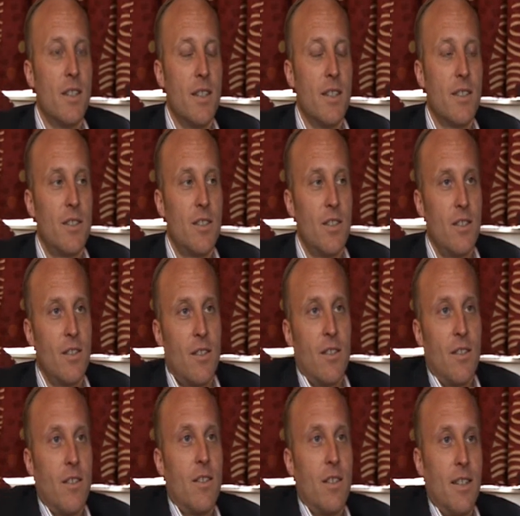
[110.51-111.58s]
is
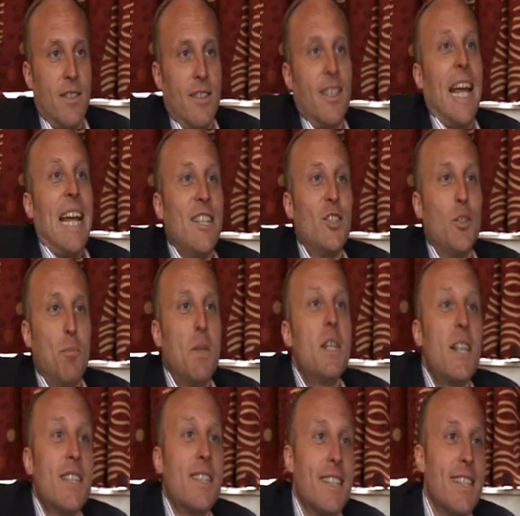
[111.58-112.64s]

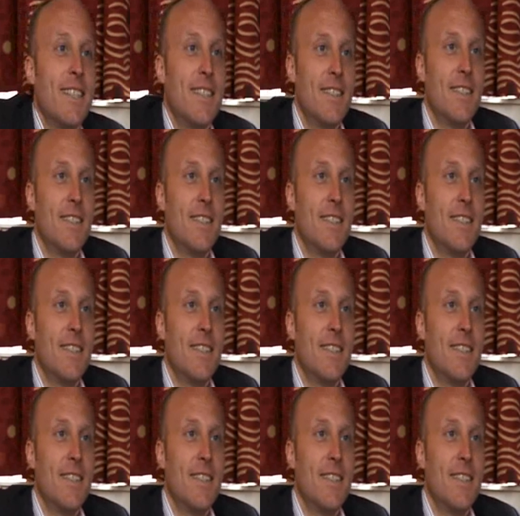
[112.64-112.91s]
tangibility.